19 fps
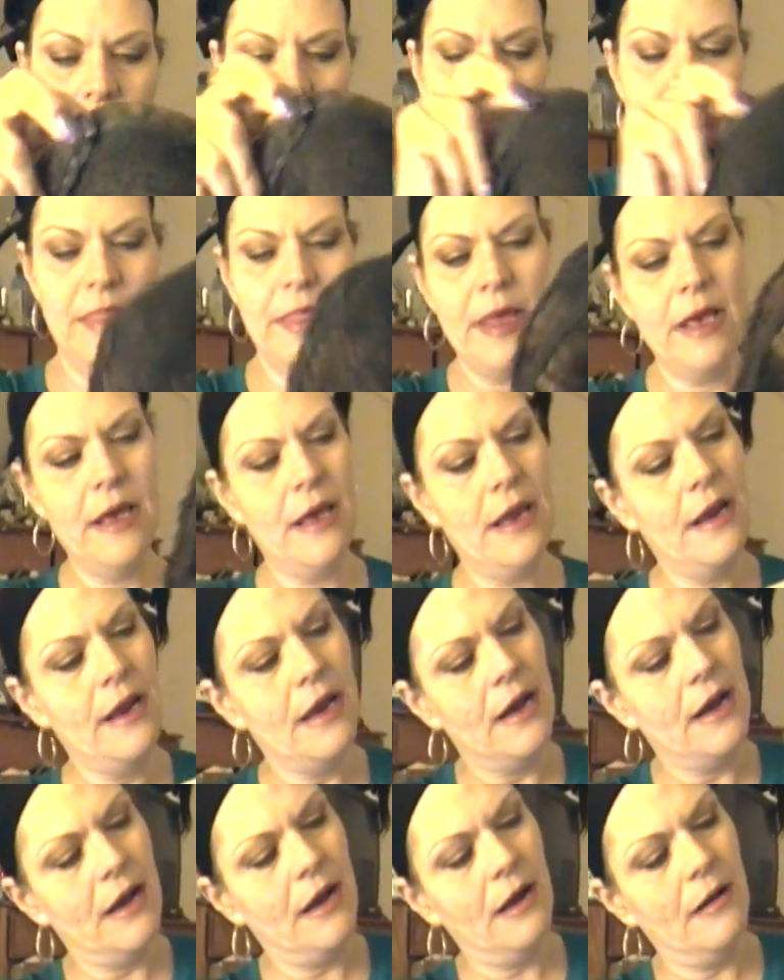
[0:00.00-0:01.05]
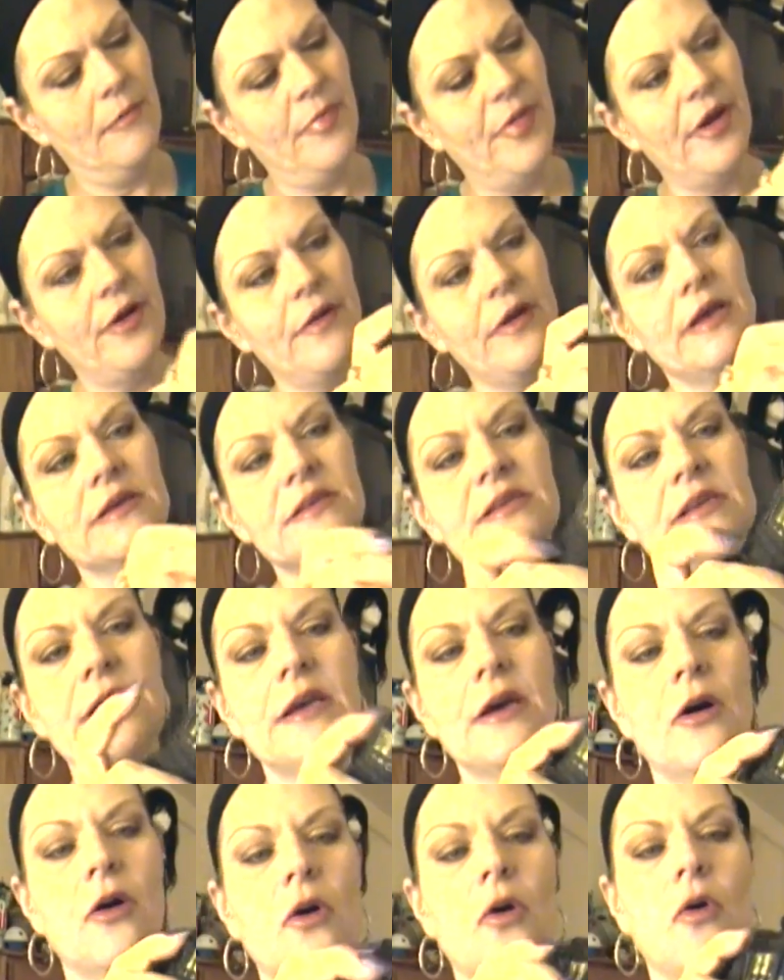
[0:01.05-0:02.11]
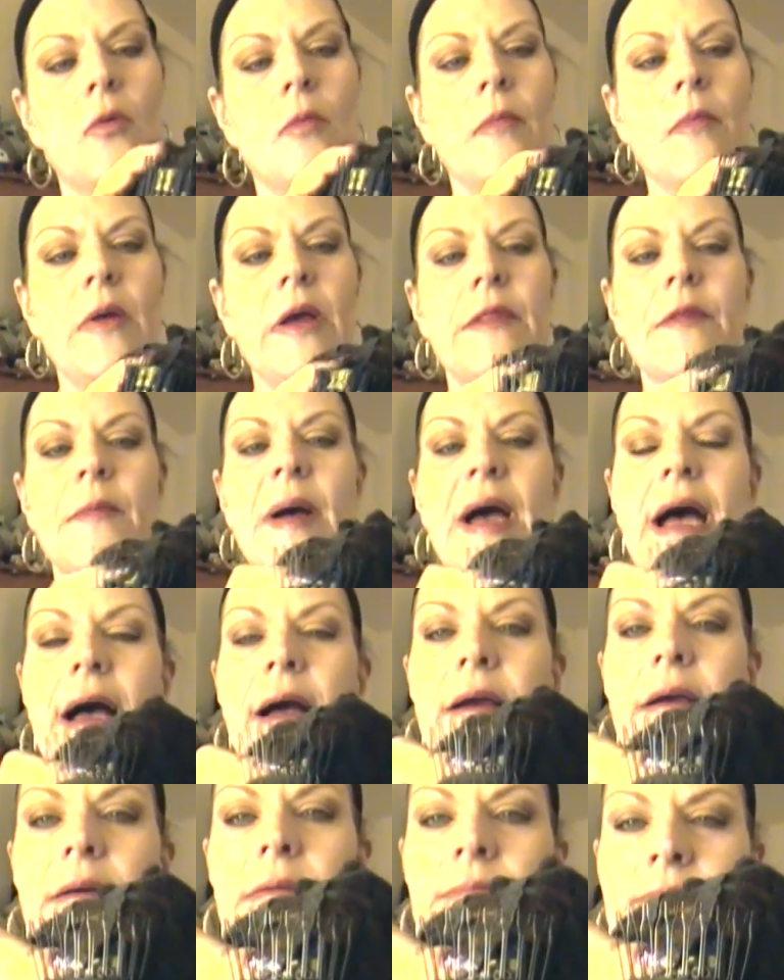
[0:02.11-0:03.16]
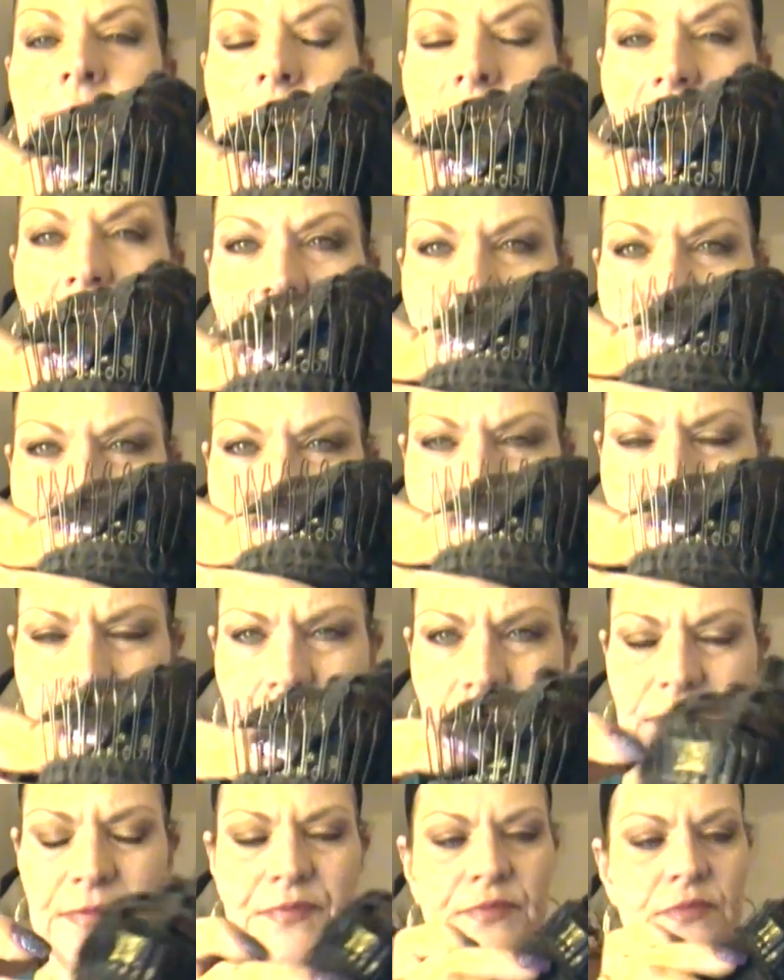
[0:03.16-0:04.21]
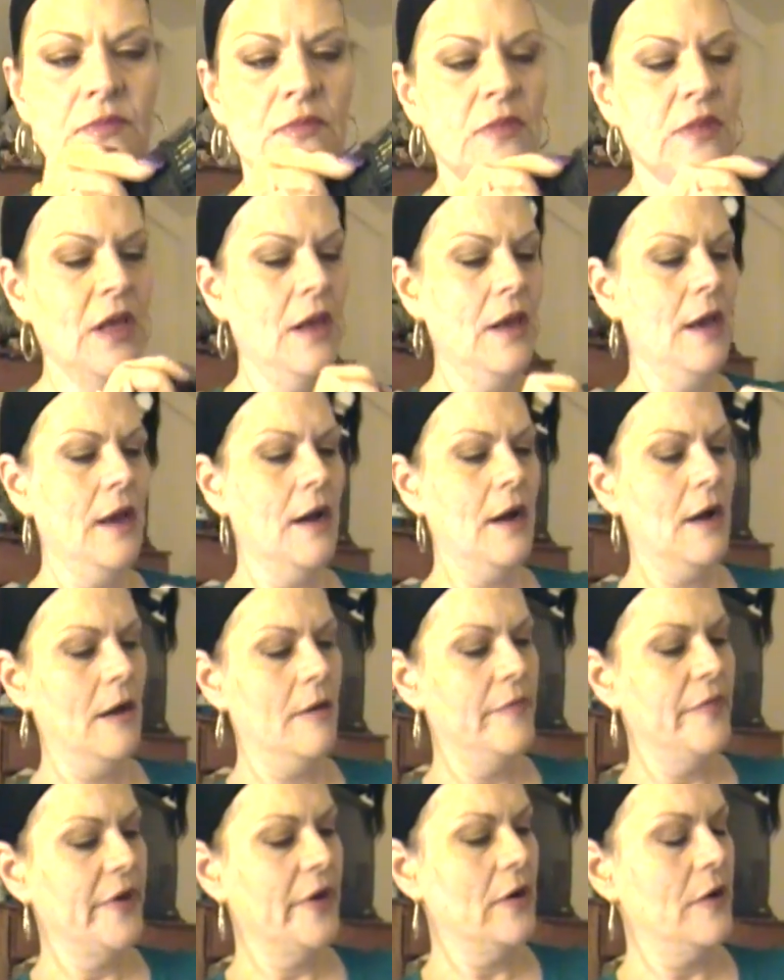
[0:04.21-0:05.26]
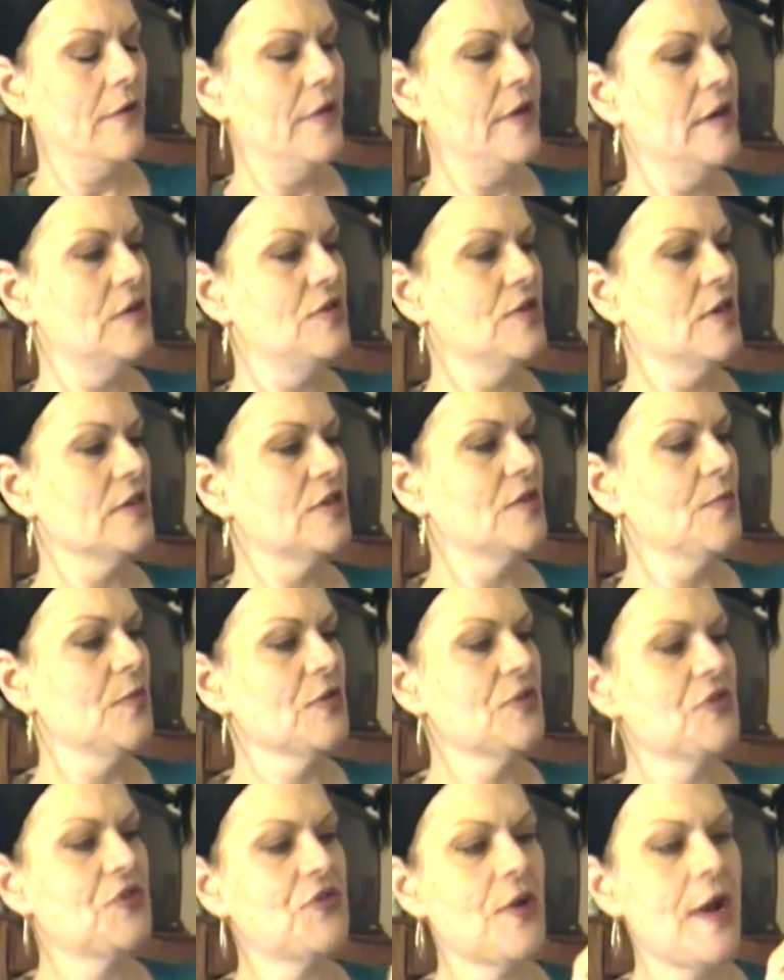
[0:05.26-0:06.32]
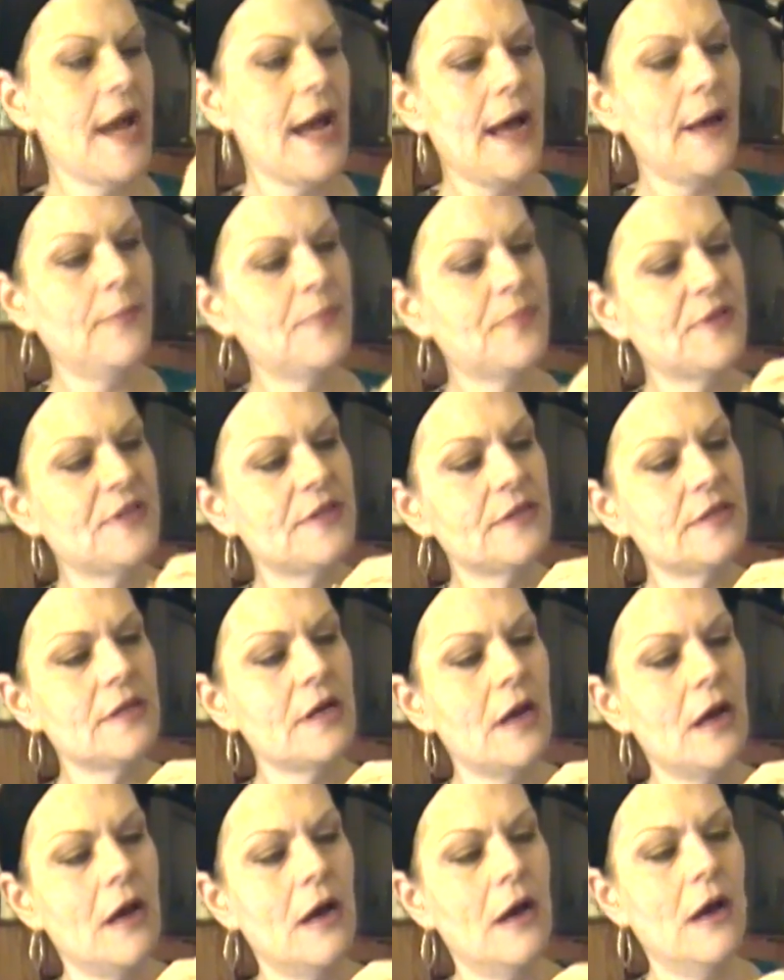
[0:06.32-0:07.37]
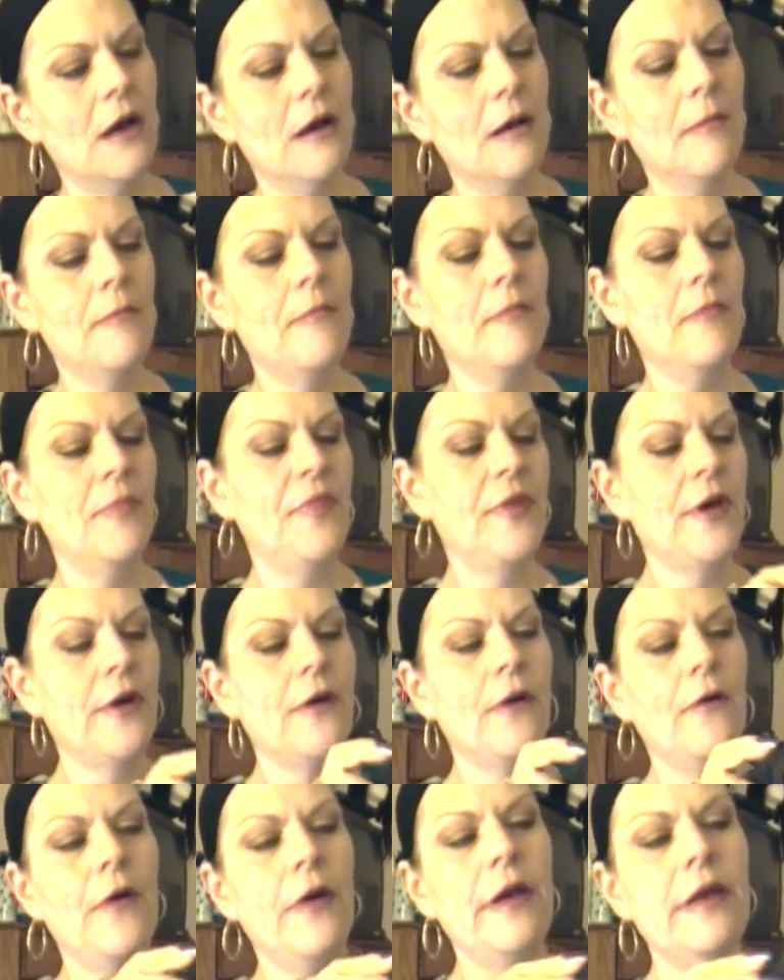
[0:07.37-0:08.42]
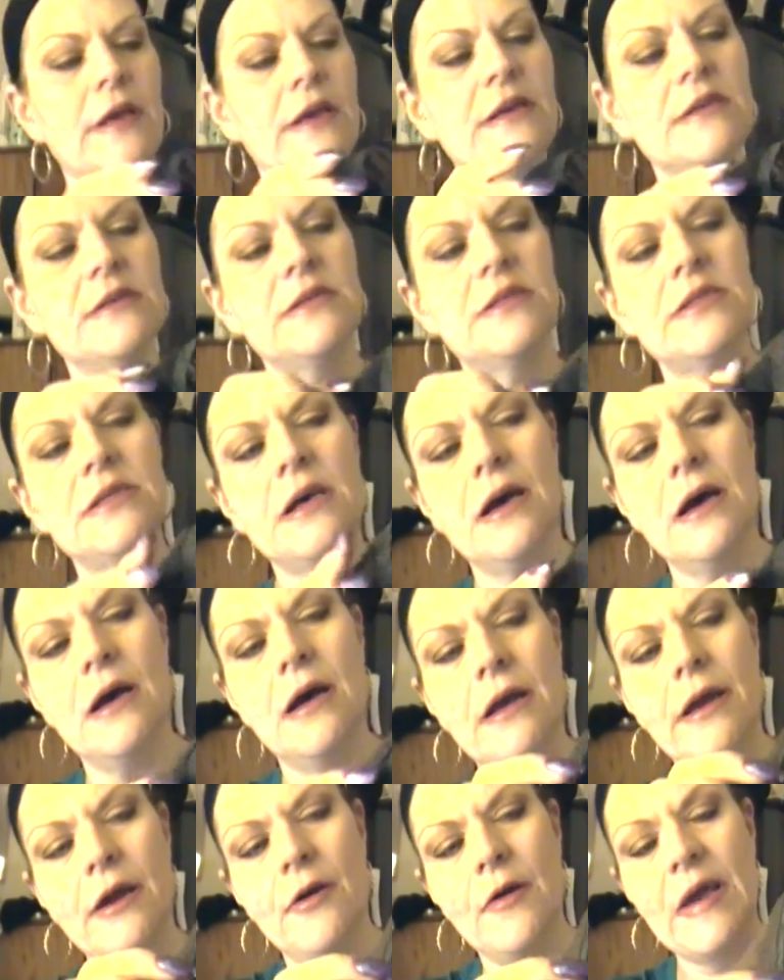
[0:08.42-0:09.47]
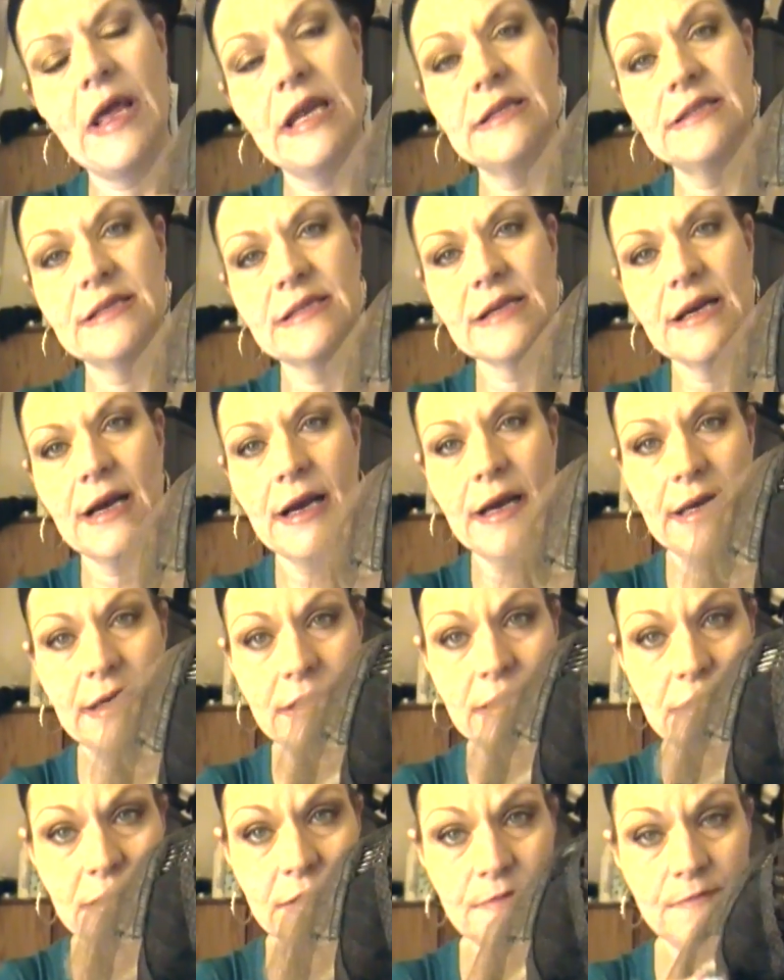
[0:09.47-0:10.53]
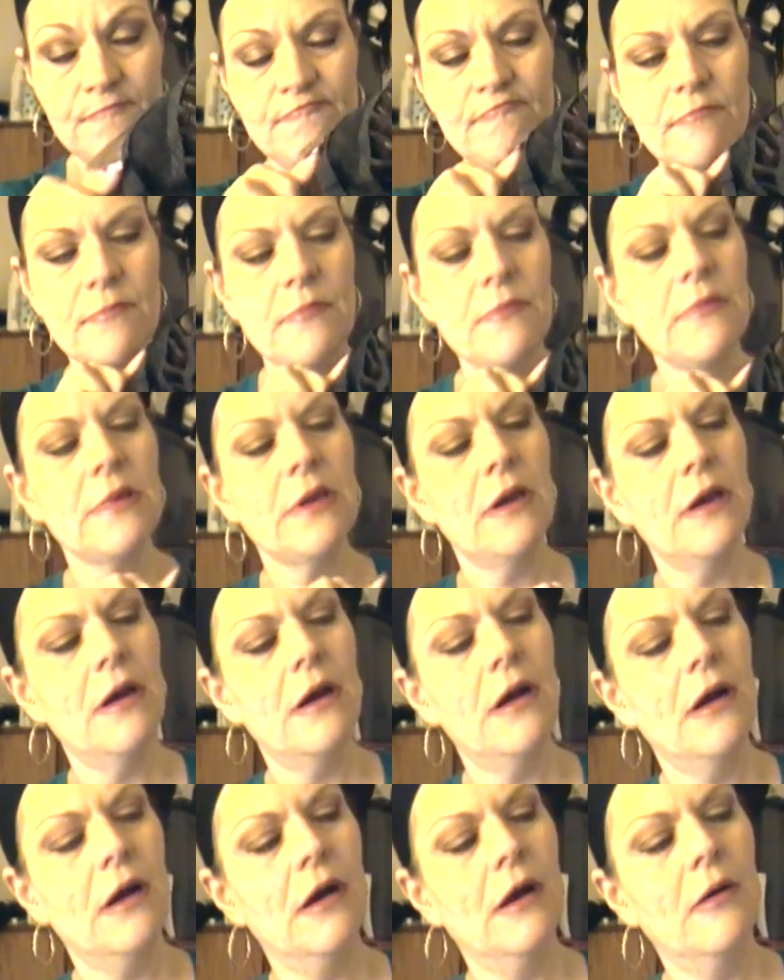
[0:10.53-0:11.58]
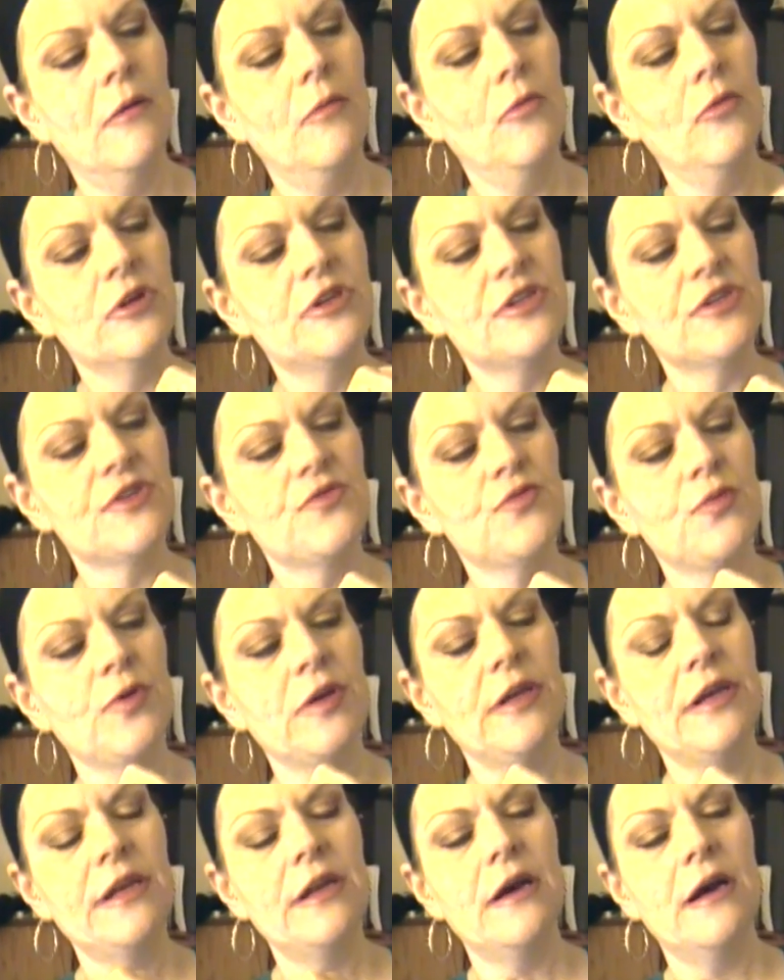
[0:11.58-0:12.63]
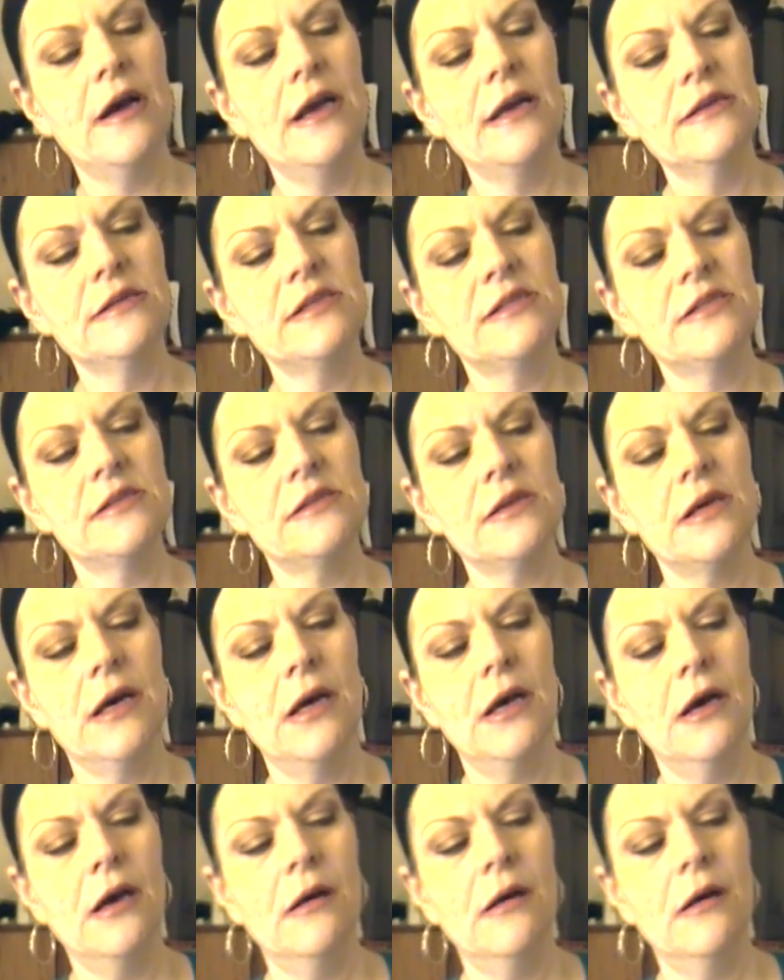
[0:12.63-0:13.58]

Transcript: And then there is a comb in the back also. There are the adjustable straps. There is aerated sides, which is really nice